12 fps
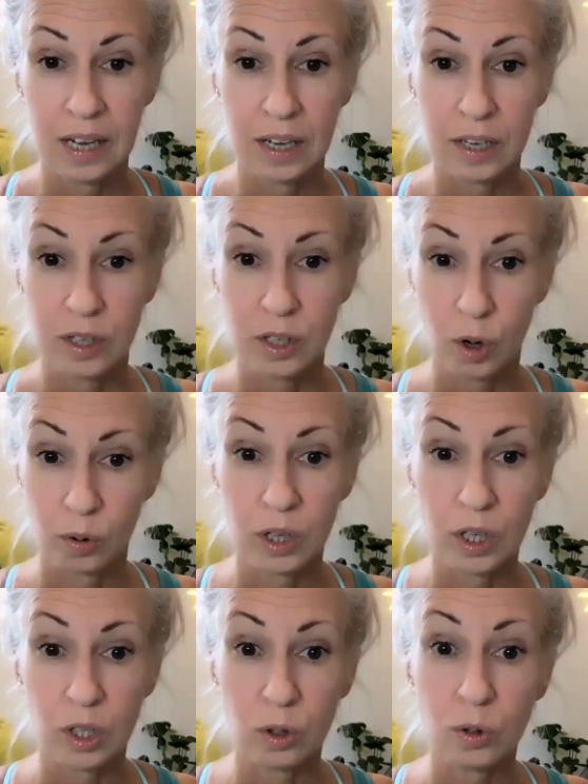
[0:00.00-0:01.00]
so
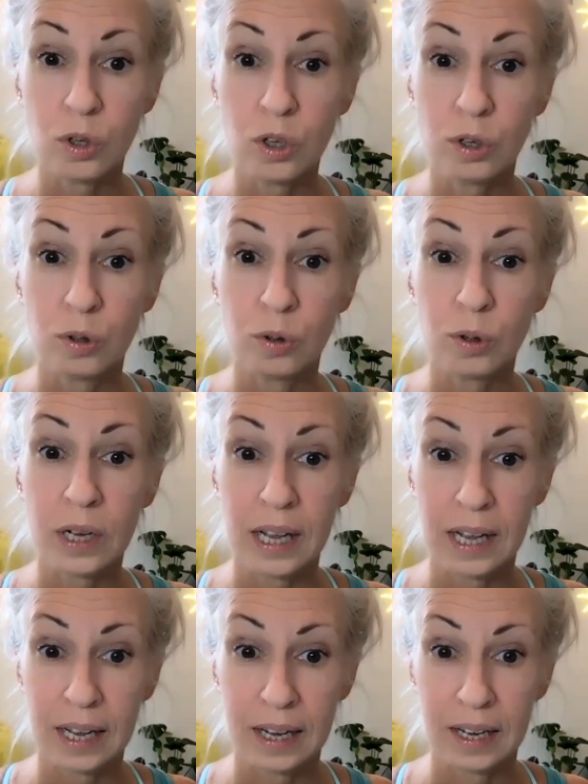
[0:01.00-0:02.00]
that you too
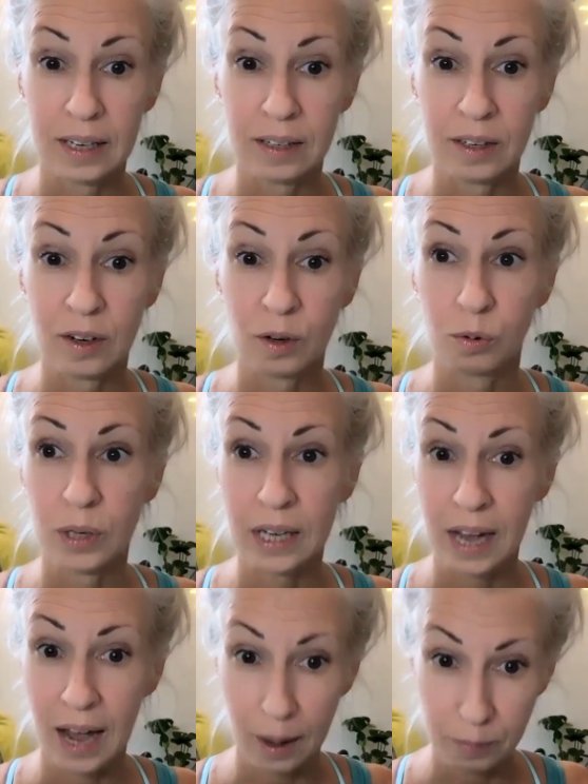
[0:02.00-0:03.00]
can
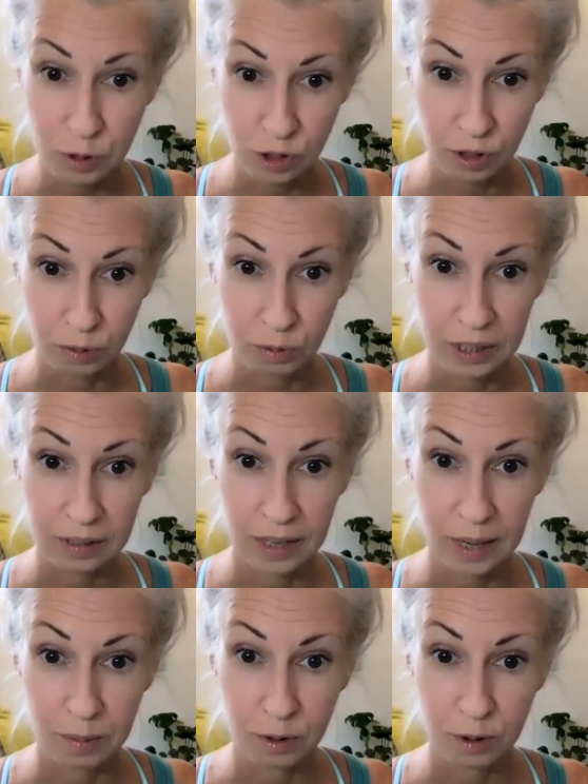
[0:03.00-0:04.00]
recapture and
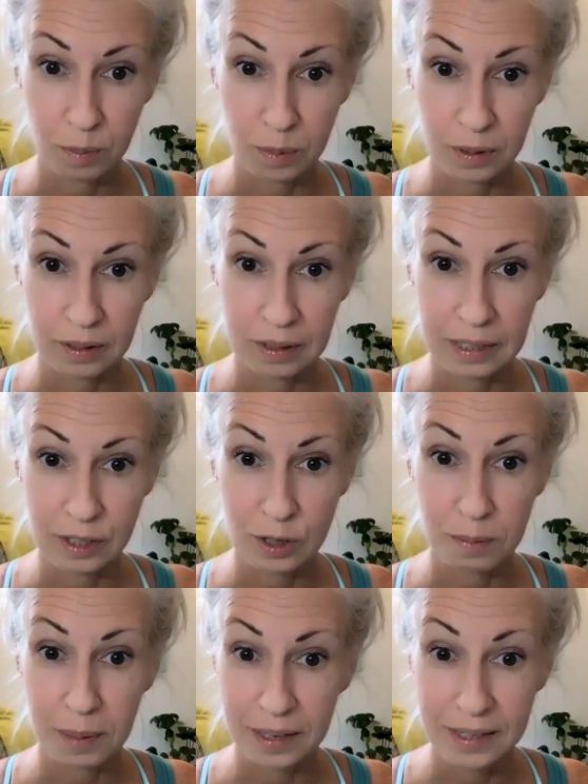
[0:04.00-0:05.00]
reclaim your ability
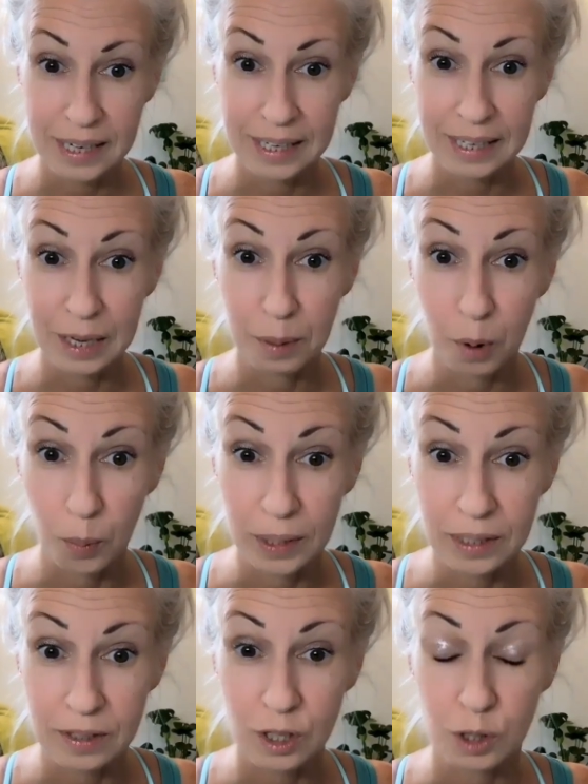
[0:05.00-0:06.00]
to meditate in a
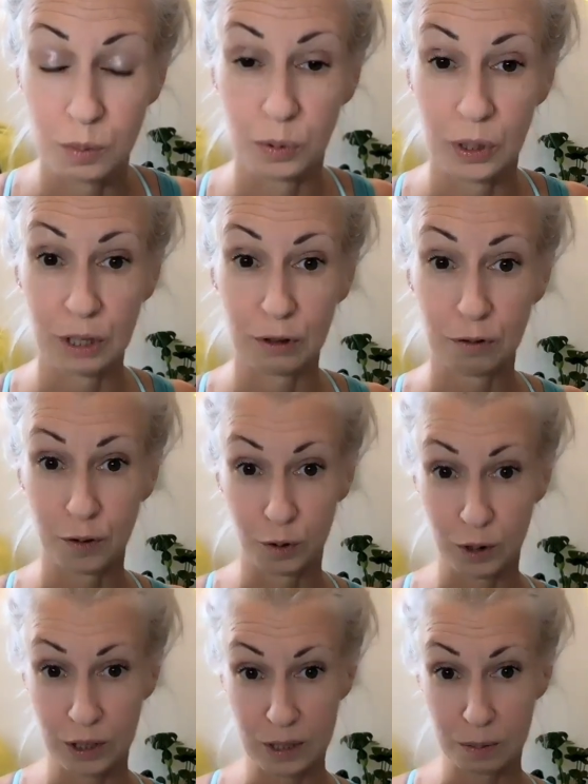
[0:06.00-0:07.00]
moment, to bring your
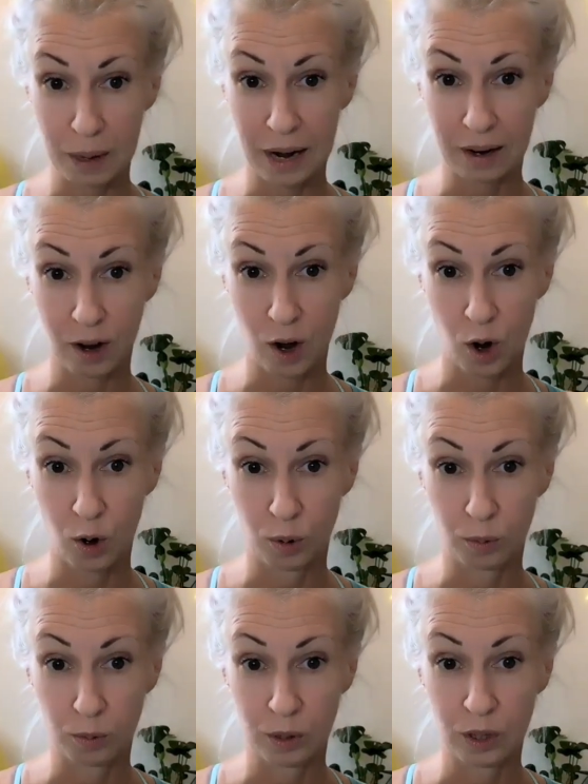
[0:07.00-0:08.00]
focus back
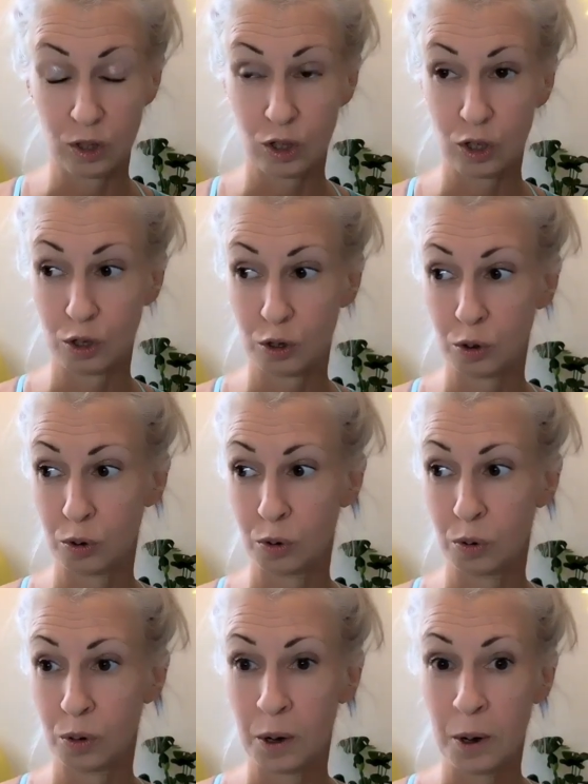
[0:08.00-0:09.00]
home,
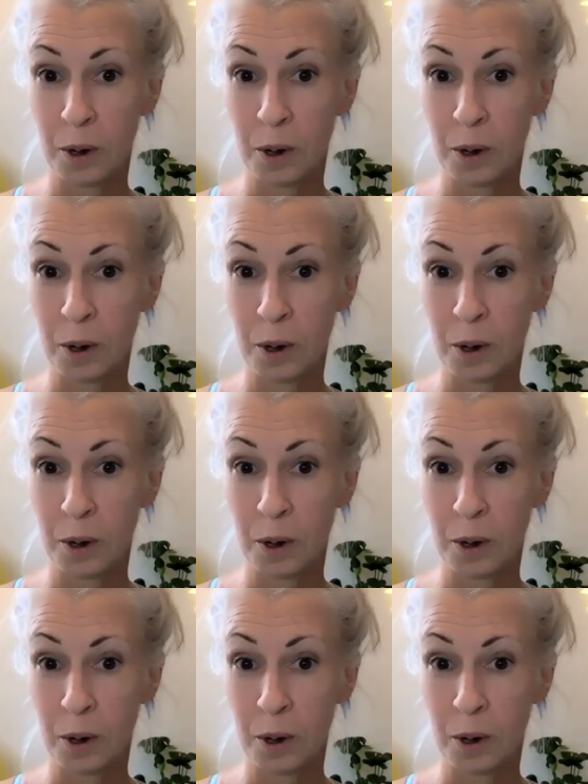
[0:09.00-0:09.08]
to